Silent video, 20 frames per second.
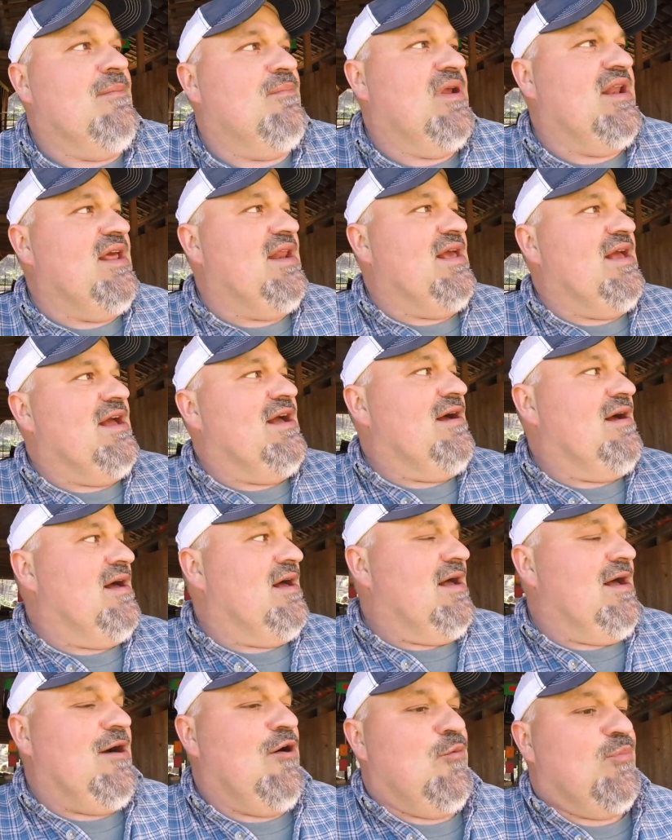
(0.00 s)
But anyhow,
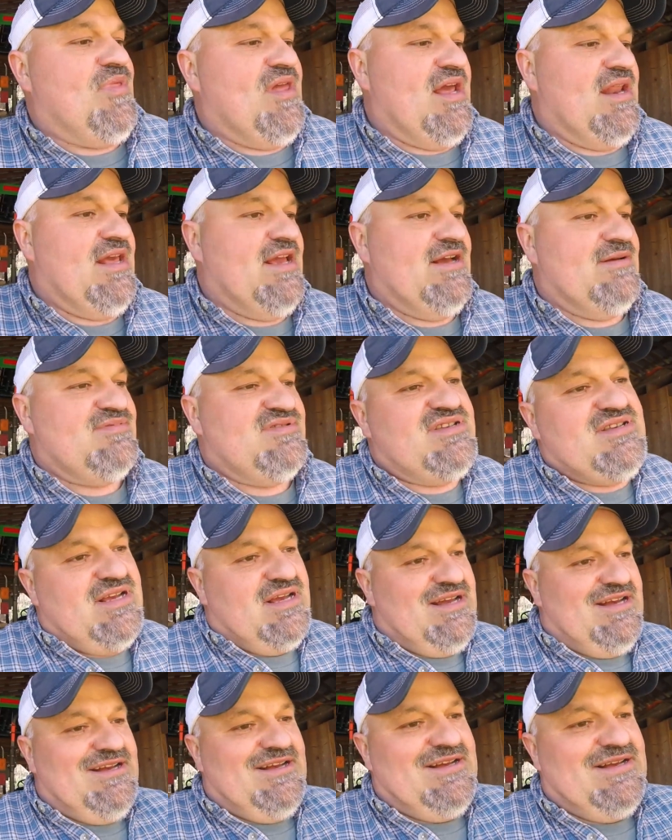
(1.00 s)
I hope that helps
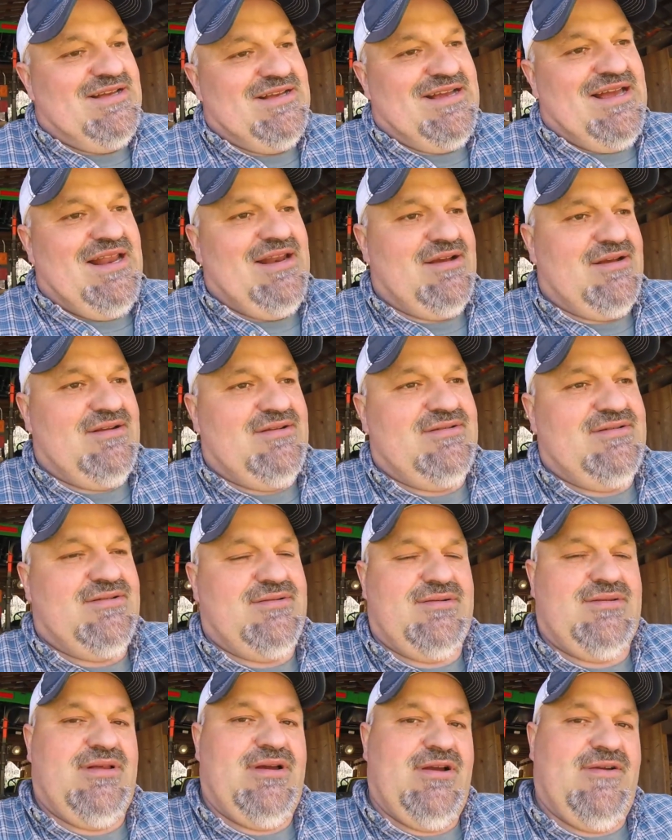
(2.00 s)
kind of
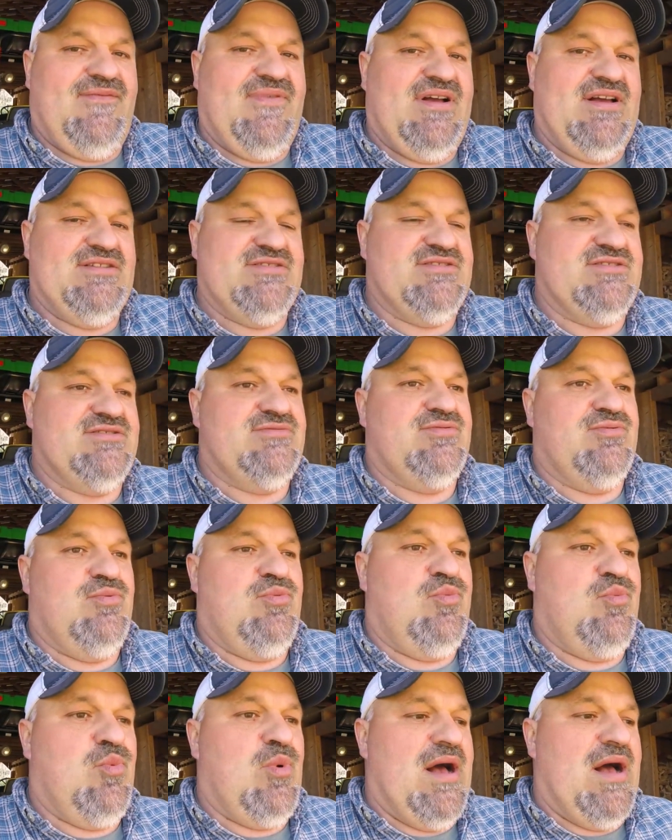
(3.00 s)
clarifies
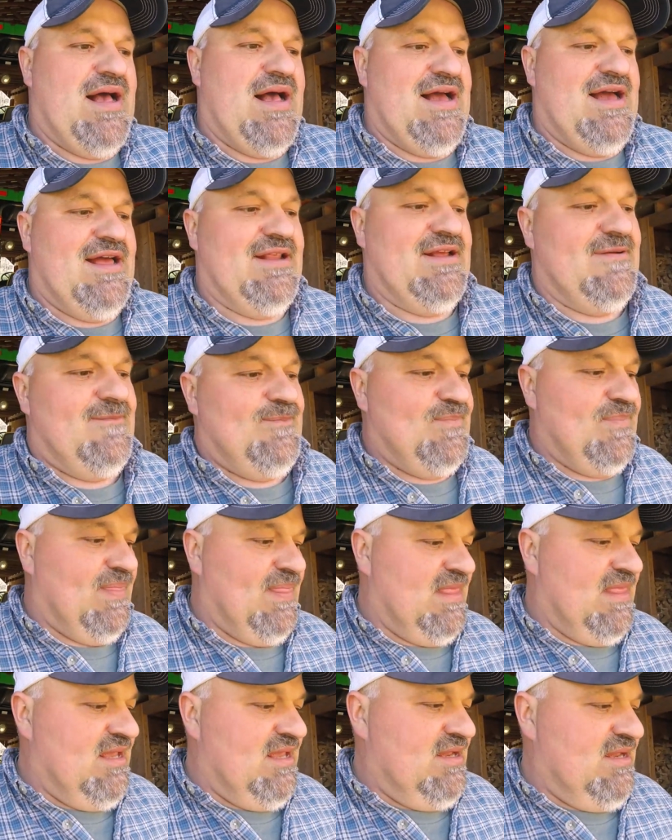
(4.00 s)
why
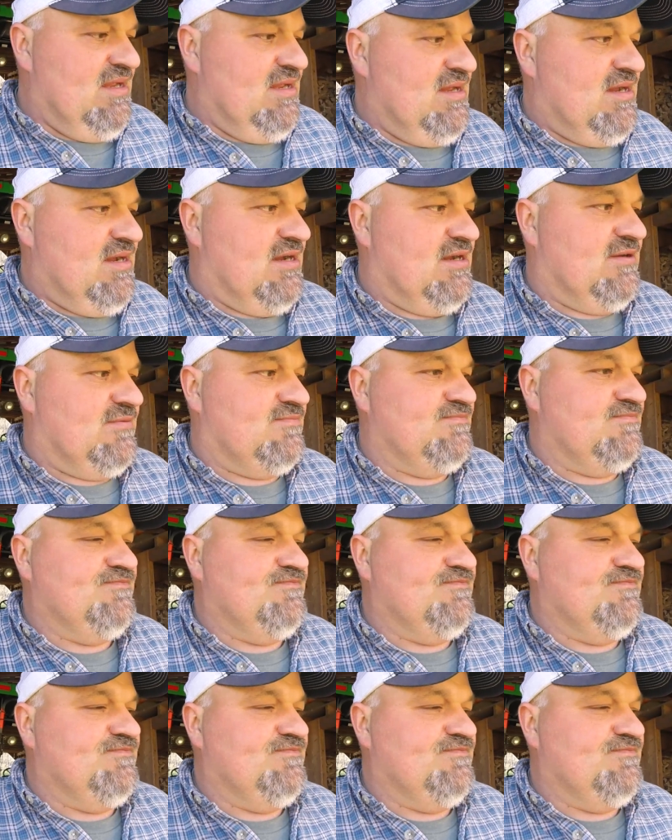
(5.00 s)
I